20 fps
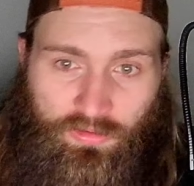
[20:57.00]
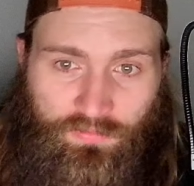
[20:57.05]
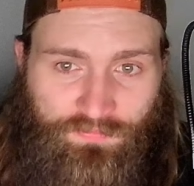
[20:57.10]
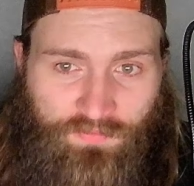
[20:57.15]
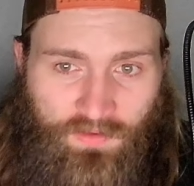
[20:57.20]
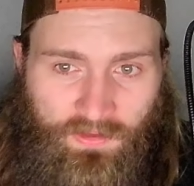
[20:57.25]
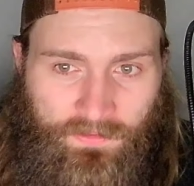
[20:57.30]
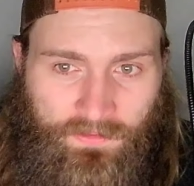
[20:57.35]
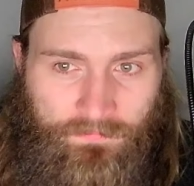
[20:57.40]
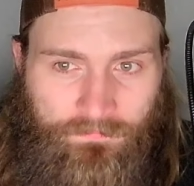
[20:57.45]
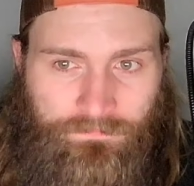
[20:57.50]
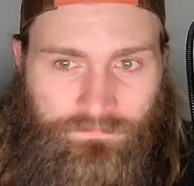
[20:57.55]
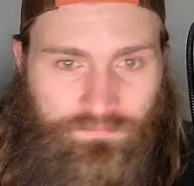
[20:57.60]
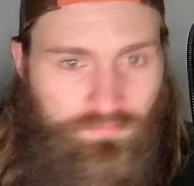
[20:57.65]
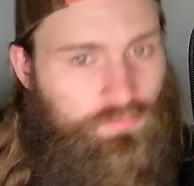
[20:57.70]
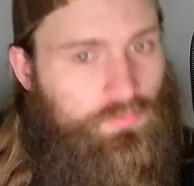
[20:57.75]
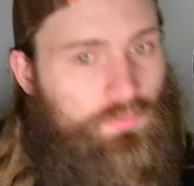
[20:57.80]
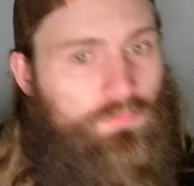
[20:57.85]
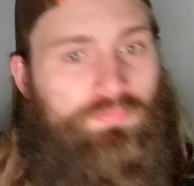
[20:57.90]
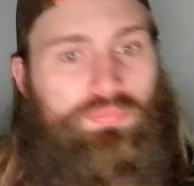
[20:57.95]
fight.
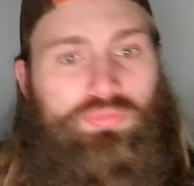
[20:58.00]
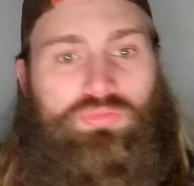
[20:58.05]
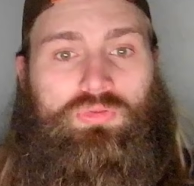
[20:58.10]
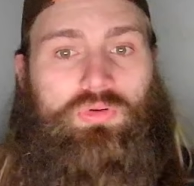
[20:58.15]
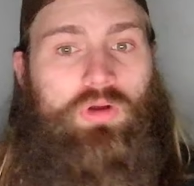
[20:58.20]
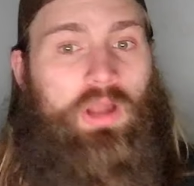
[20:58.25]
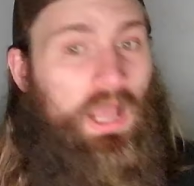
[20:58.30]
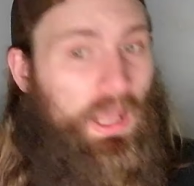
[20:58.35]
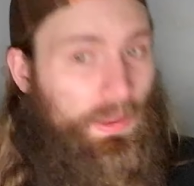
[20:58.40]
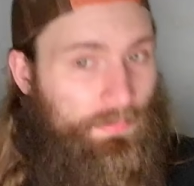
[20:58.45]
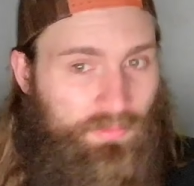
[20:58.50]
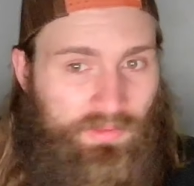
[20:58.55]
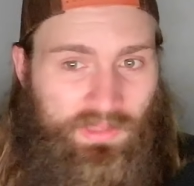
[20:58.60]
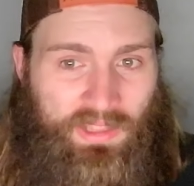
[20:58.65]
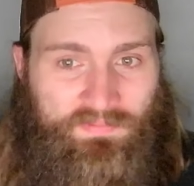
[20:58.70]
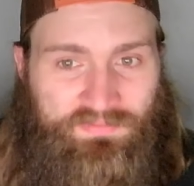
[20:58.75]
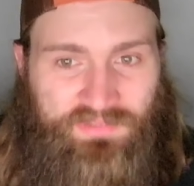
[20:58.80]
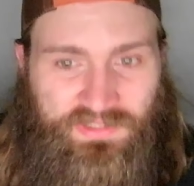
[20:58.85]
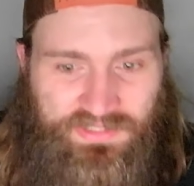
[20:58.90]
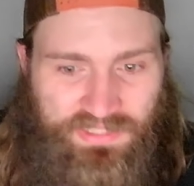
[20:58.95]
Probably
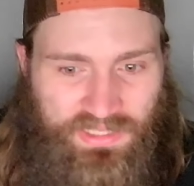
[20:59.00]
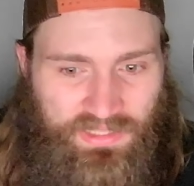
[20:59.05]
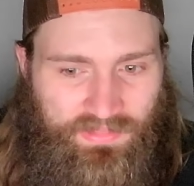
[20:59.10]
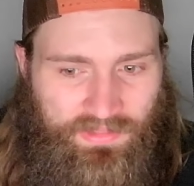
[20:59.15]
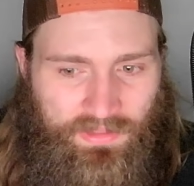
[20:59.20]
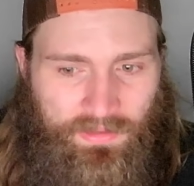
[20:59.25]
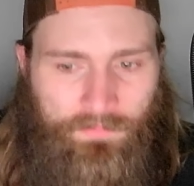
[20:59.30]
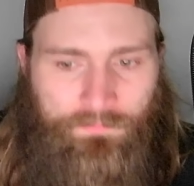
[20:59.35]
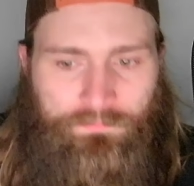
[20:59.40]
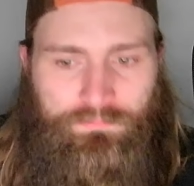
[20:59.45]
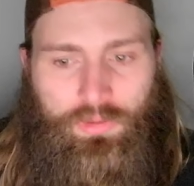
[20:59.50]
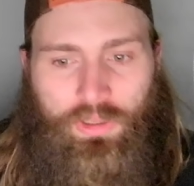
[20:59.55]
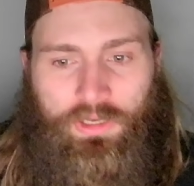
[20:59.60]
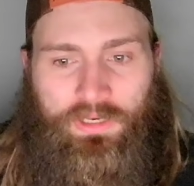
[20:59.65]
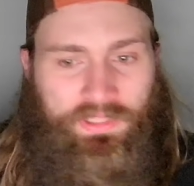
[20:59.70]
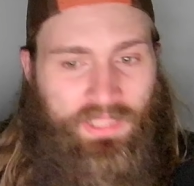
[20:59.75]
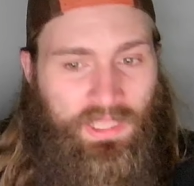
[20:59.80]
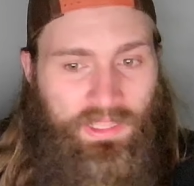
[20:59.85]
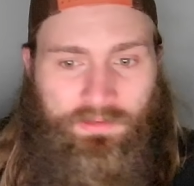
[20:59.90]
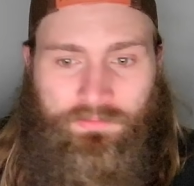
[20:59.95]
have to say that. But
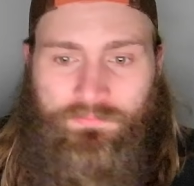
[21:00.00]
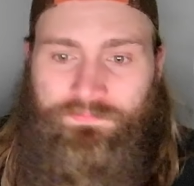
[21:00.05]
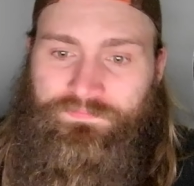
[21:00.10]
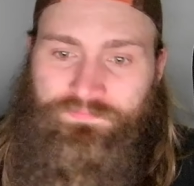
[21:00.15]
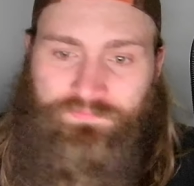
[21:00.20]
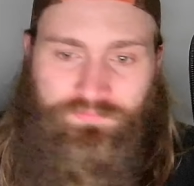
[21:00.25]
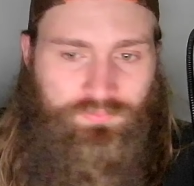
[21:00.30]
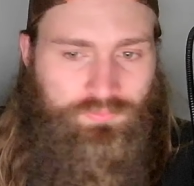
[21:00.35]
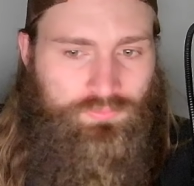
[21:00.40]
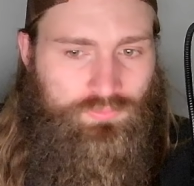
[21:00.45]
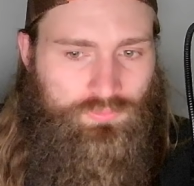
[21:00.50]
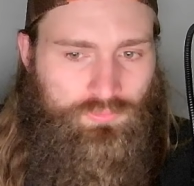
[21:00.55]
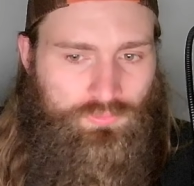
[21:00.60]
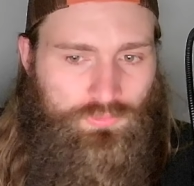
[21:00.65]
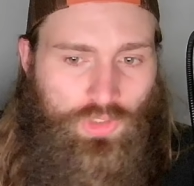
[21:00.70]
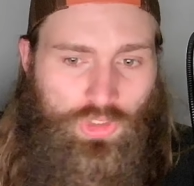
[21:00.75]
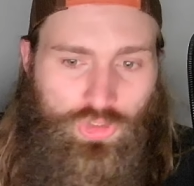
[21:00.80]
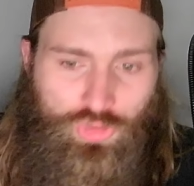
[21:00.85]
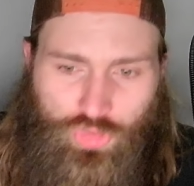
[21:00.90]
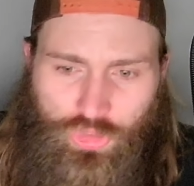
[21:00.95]
again,
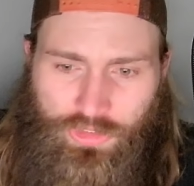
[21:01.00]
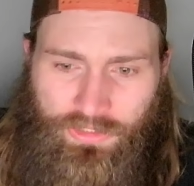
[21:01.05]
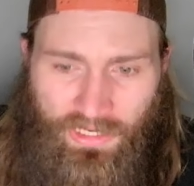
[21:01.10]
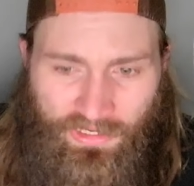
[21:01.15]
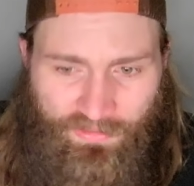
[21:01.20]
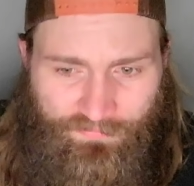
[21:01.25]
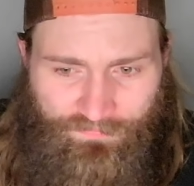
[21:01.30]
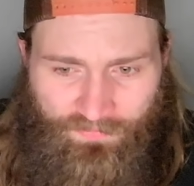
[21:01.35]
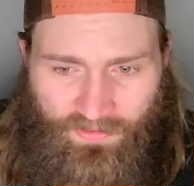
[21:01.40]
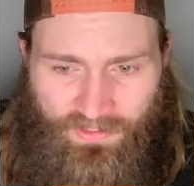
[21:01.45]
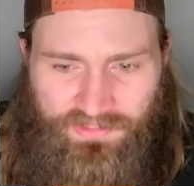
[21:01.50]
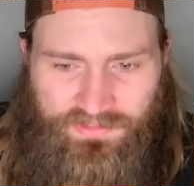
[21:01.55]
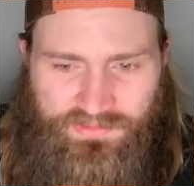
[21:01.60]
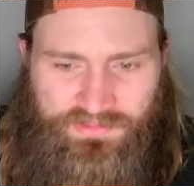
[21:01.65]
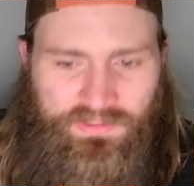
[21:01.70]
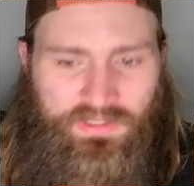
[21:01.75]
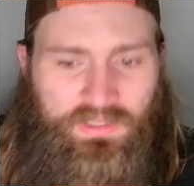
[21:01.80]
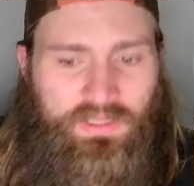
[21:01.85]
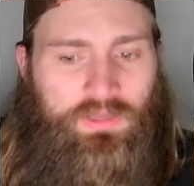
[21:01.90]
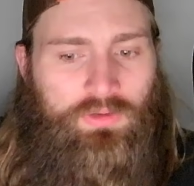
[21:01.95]
good night of
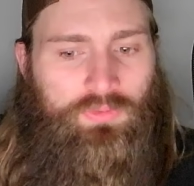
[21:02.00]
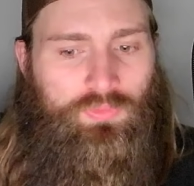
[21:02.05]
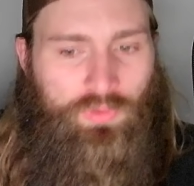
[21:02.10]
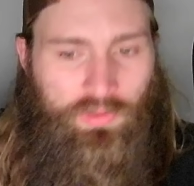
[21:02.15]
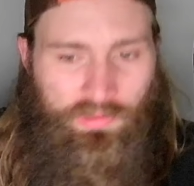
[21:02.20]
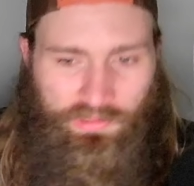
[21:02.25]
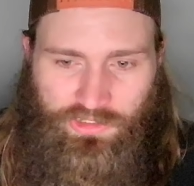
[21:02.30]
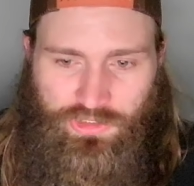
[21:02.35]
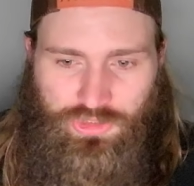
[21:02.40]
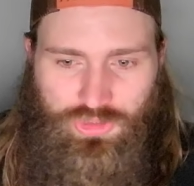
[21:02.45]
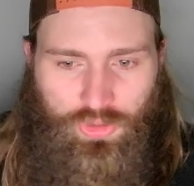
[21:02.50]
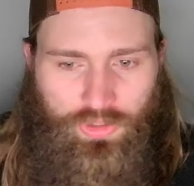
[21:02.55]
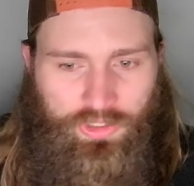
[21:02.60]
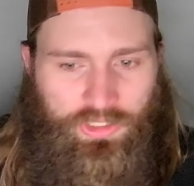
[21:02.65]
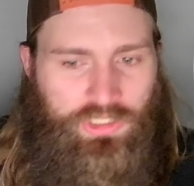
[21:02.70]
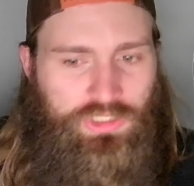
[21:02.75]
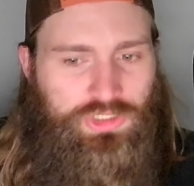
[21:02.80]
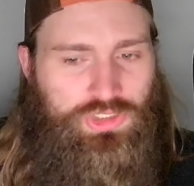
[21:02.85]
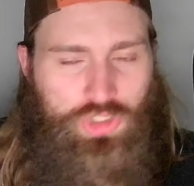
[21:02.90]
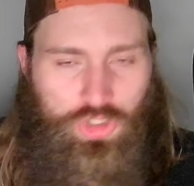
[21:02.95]
fights. Really enjoyed
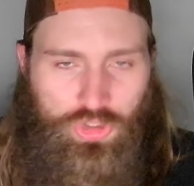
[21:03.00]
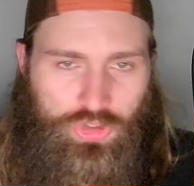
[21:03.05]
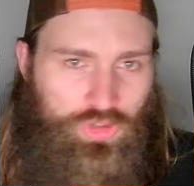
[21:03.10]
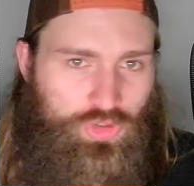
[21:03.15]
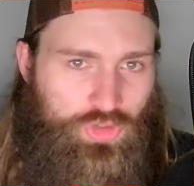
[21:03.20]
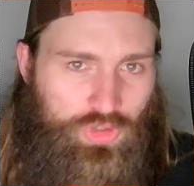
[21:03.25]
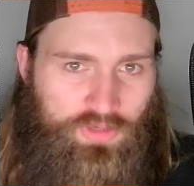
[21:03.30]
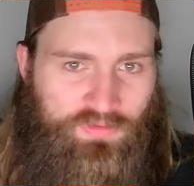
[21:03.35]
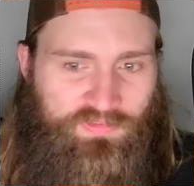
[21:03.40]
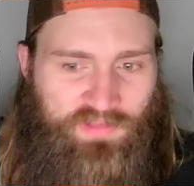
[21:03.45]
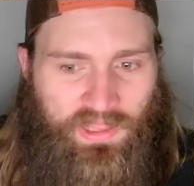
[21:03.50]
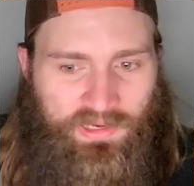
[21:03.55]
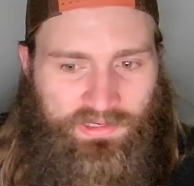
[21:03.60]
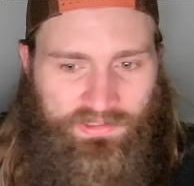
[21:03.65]
it. Turner could have gotten a